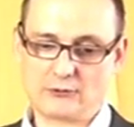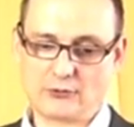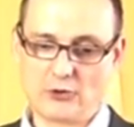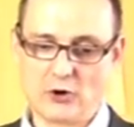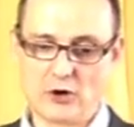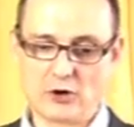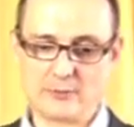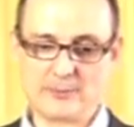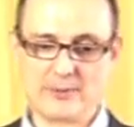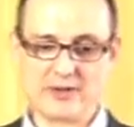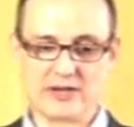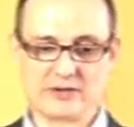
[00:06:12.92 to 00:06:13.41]

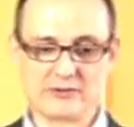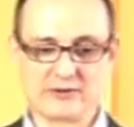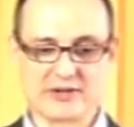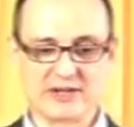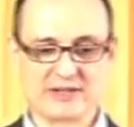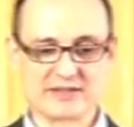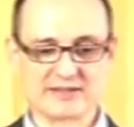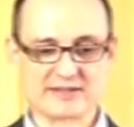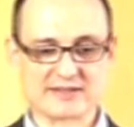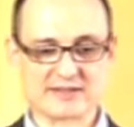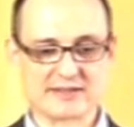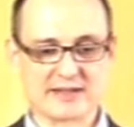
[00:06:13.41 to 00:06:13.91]

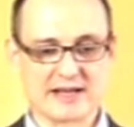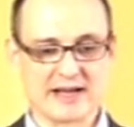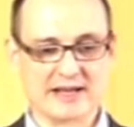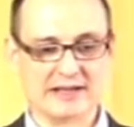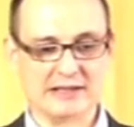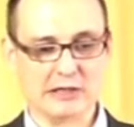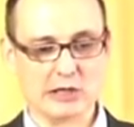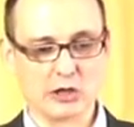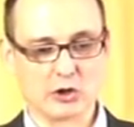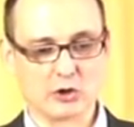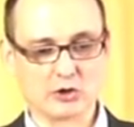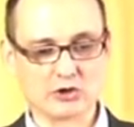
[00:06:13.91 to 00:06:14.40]
forbearance
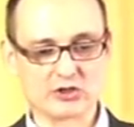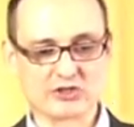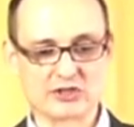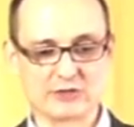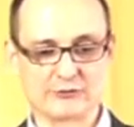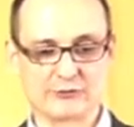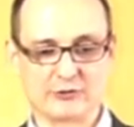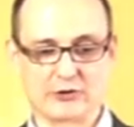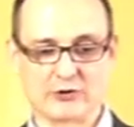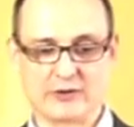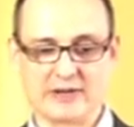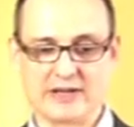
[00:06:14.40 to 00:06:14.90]
and long
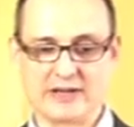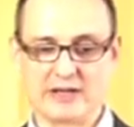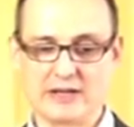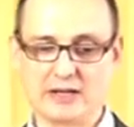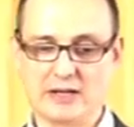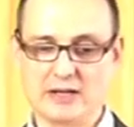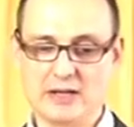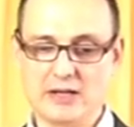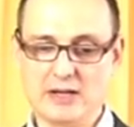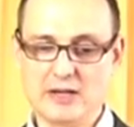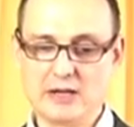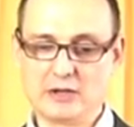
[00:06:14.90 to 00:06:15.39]

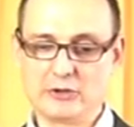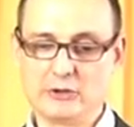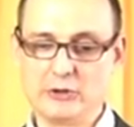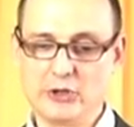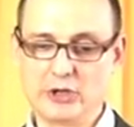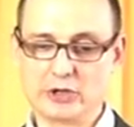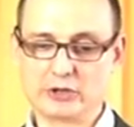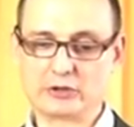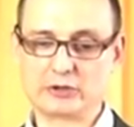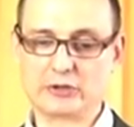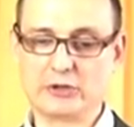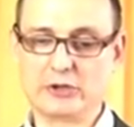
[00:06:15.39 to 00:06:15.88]
suffering,
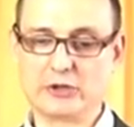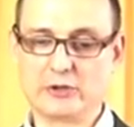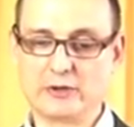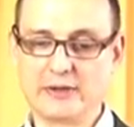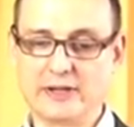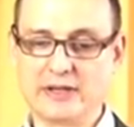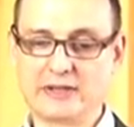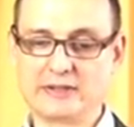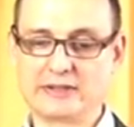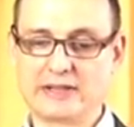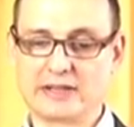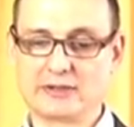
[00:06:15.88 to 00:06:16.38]
not
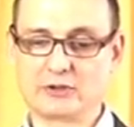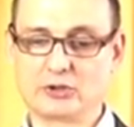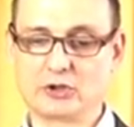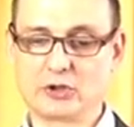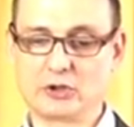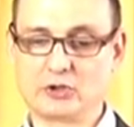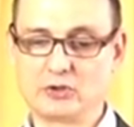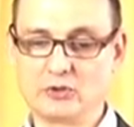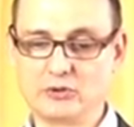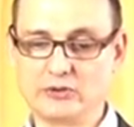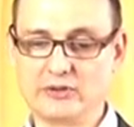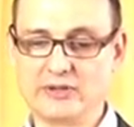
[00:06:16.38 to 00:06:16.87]
knowing that
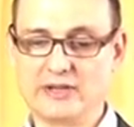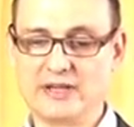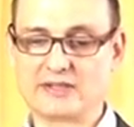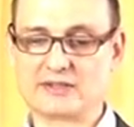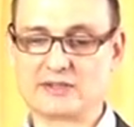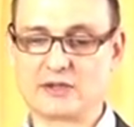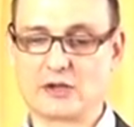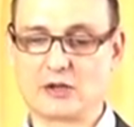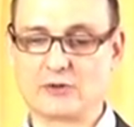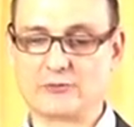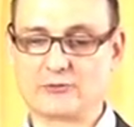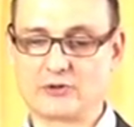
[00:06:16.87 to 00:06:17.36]
the
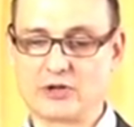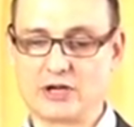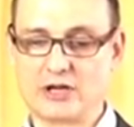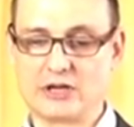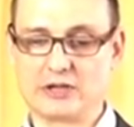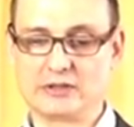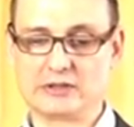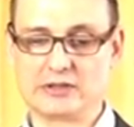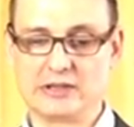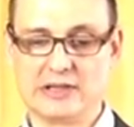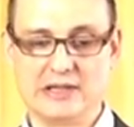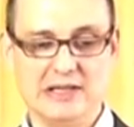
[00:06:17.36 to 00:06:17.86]
goodness of
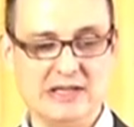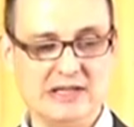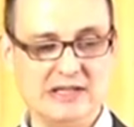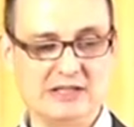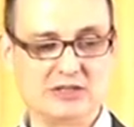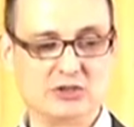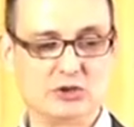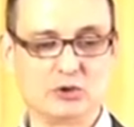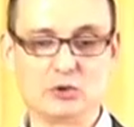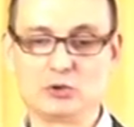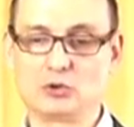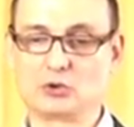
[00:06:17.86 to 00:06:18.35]
God
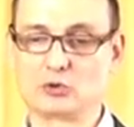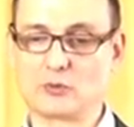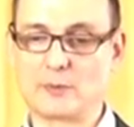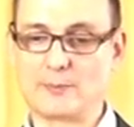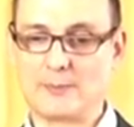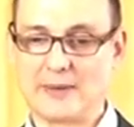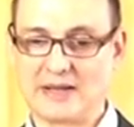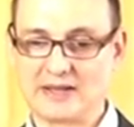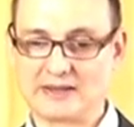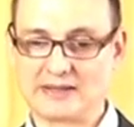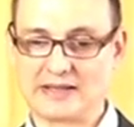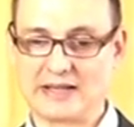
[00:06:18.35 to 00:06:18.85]
leads you to
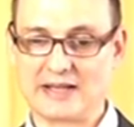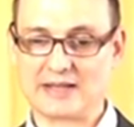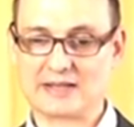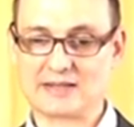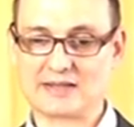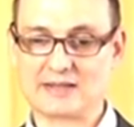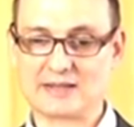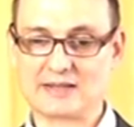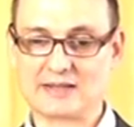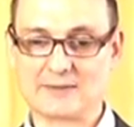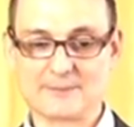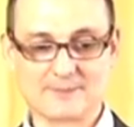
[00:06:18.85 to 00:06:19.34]

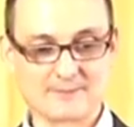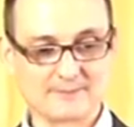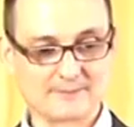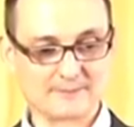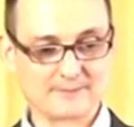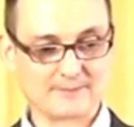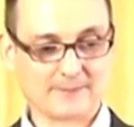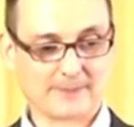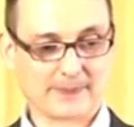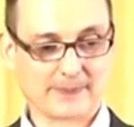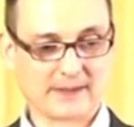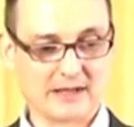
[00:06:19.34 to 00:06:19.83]
repentance?
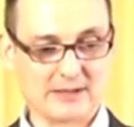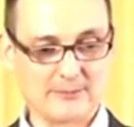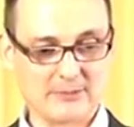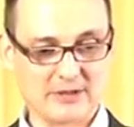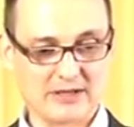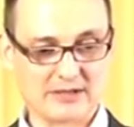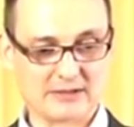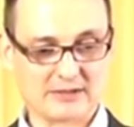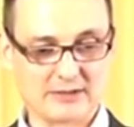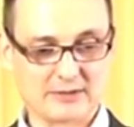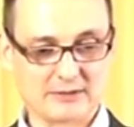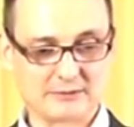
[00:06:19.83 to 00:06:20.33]

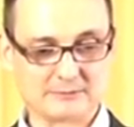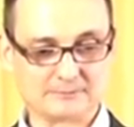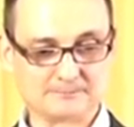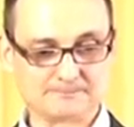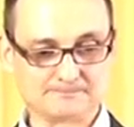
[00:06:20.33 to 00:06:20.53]
Amen.